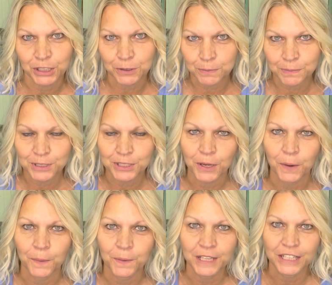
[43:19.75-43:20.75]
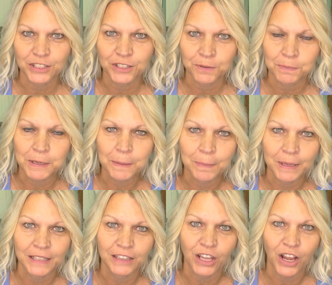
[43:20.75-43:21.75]
So it took me a bit
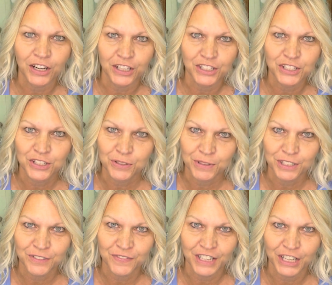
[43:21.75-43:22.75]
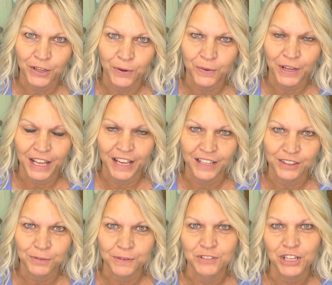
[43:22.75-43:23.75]
longer to do this video and thrift
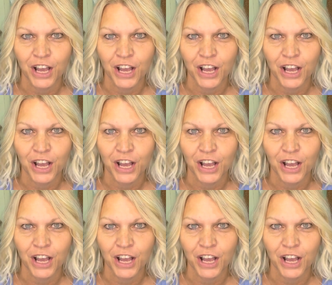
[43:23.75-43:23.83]
haul.